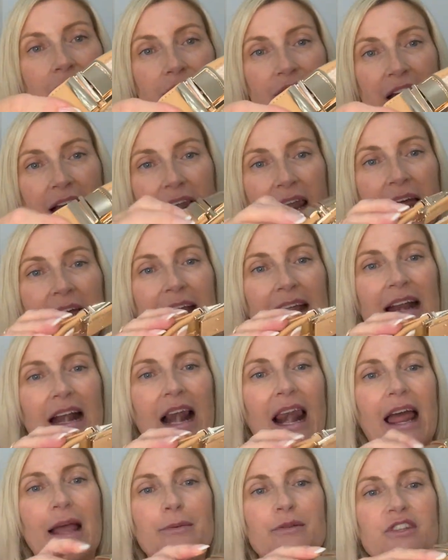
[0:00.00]
like
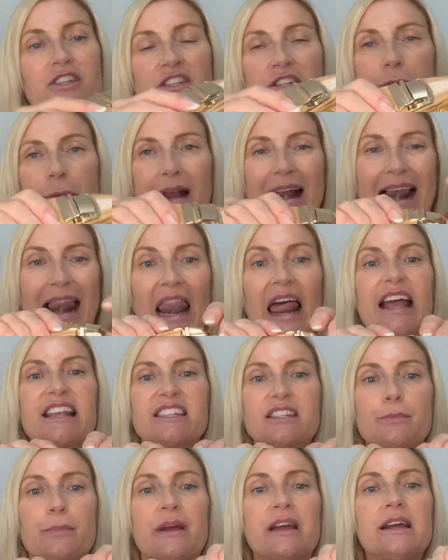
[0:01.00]

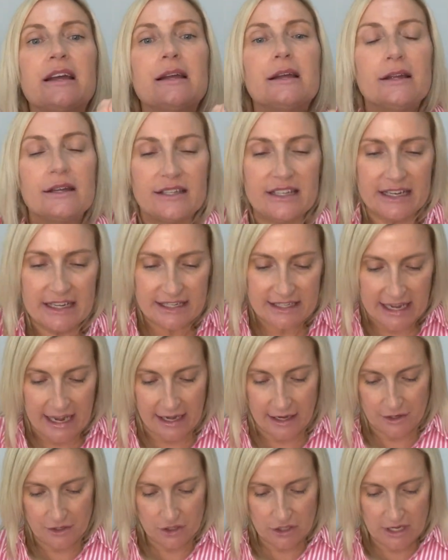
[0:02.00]
clasp
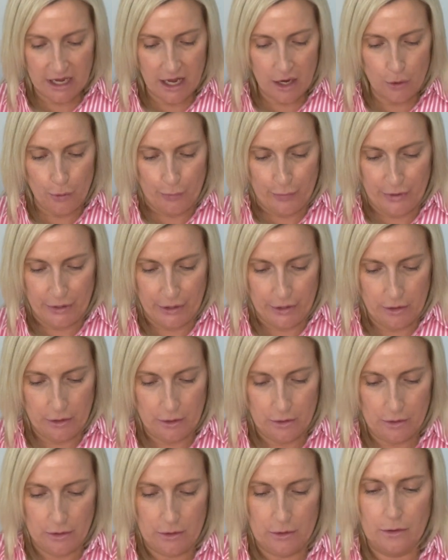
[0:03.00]
detailing, does that open?
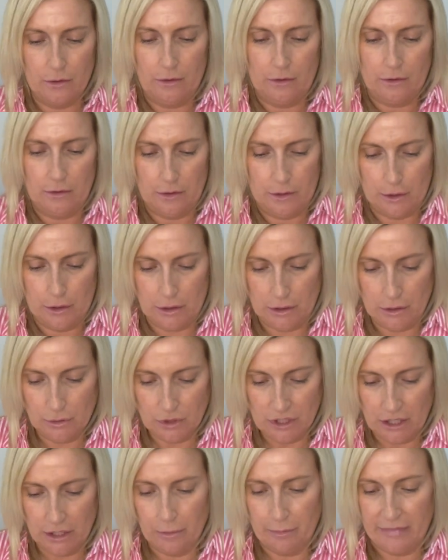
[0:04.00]

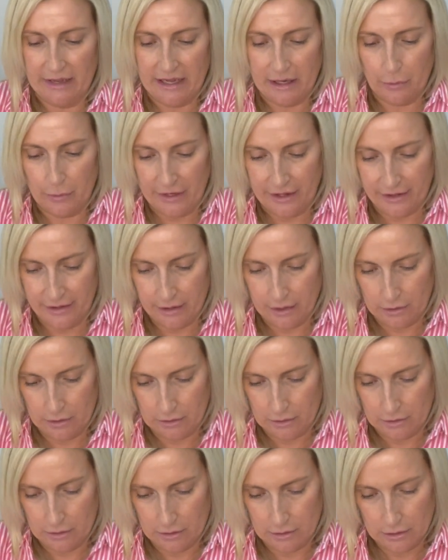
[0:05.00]
Hold on, bear with.
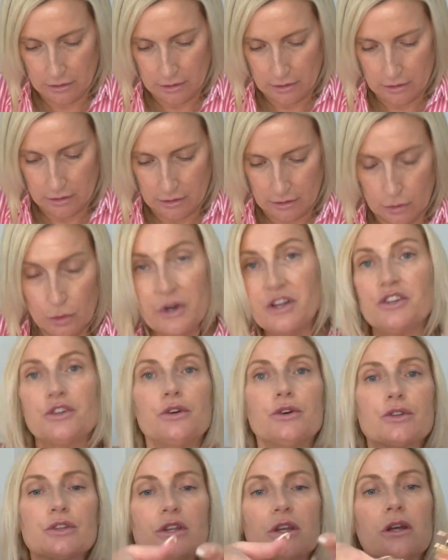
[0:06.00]
Oh, it
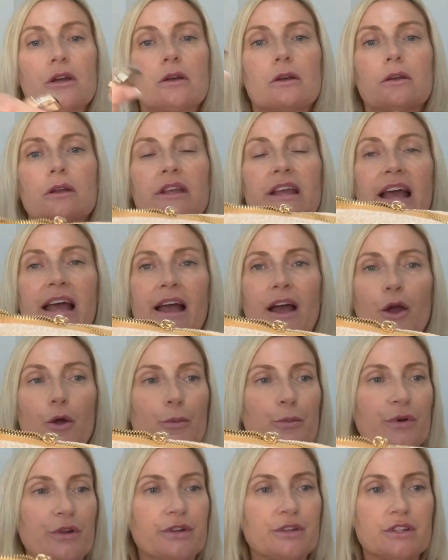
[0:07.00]
does. Yeah, it
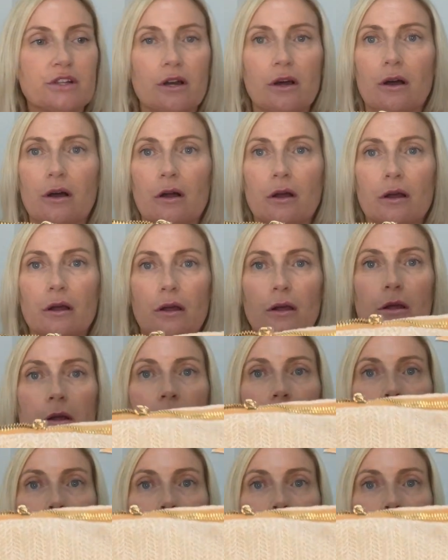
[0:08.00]
opens a lot.